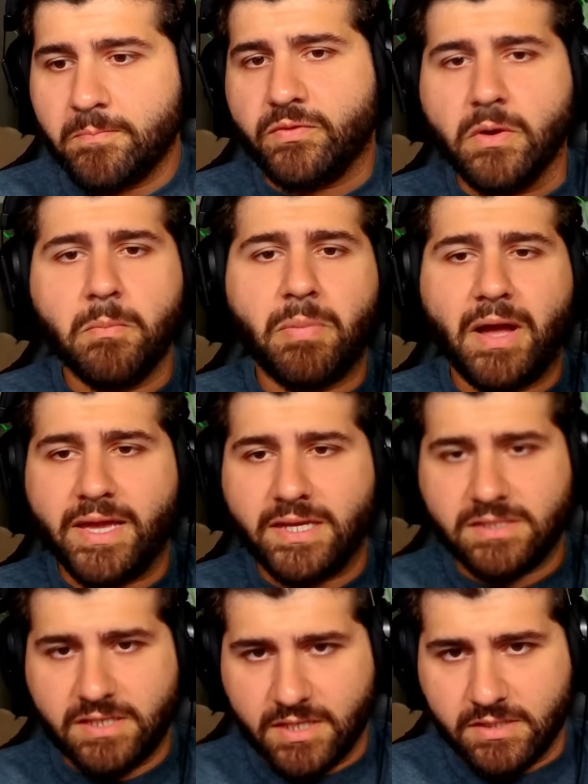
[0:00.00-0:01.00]
If you're buying
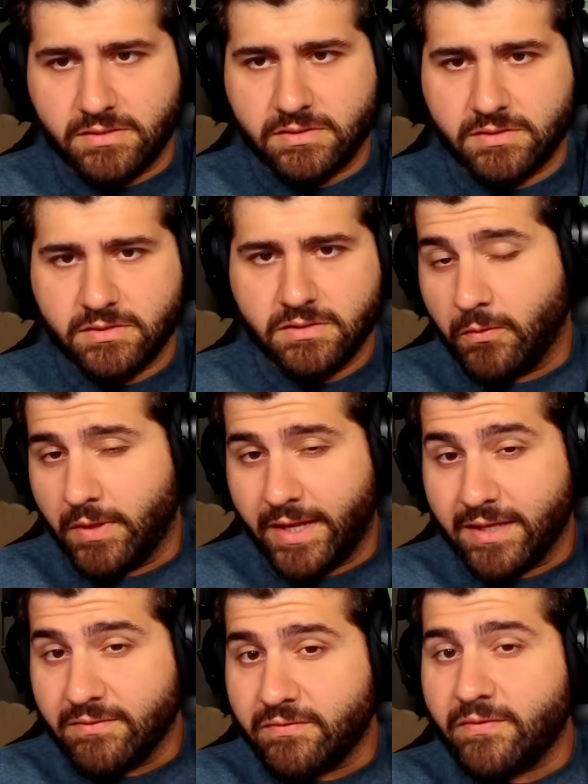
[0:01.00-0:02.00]
tins for like
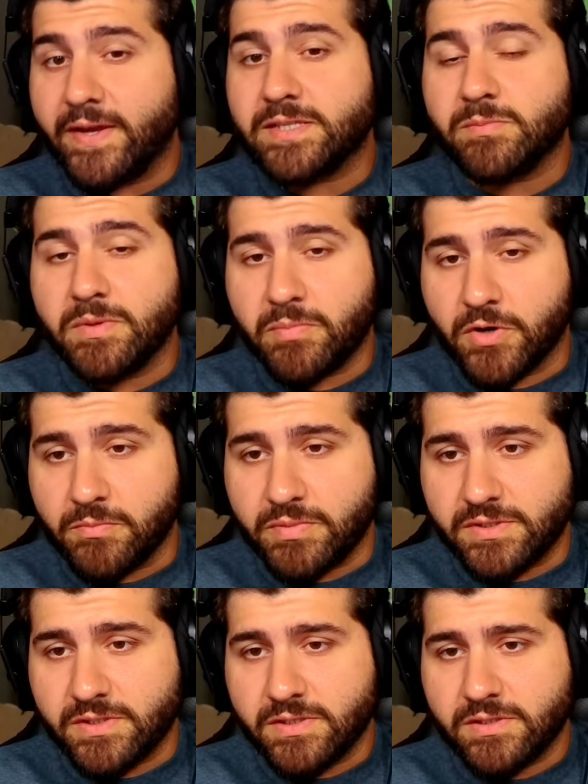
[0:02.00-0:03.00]
investment
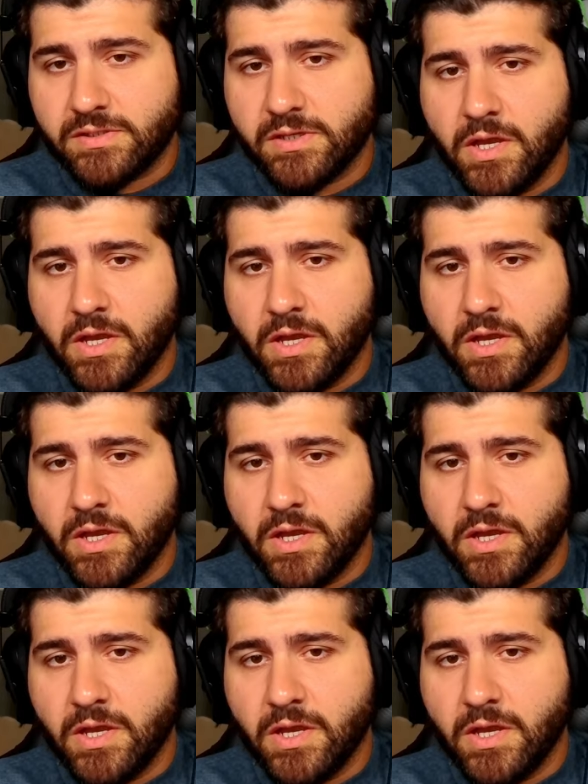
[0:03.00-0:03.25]
purposes,